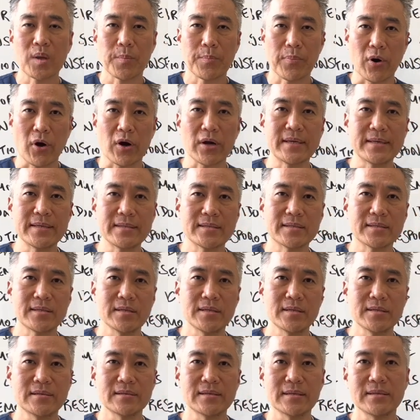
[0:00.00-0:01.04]

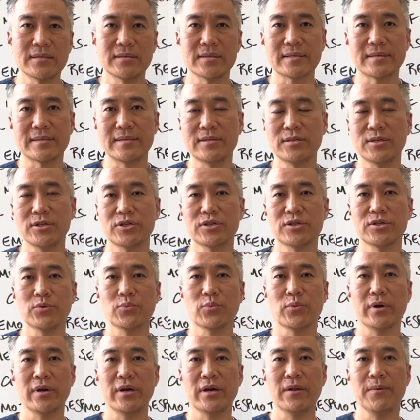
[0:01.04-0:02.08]
Parkinson's is a condition
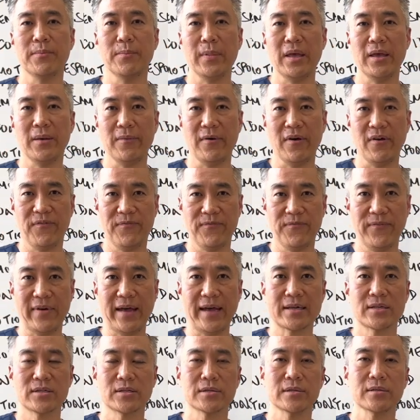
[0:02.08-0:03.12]
where it, it
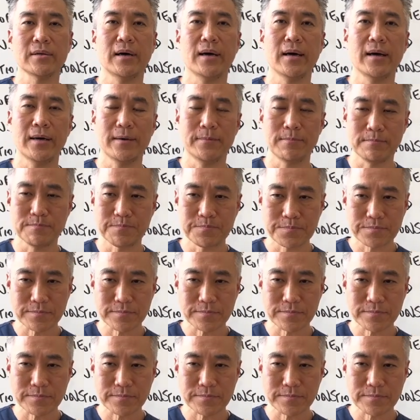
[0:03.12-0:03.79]
affects um,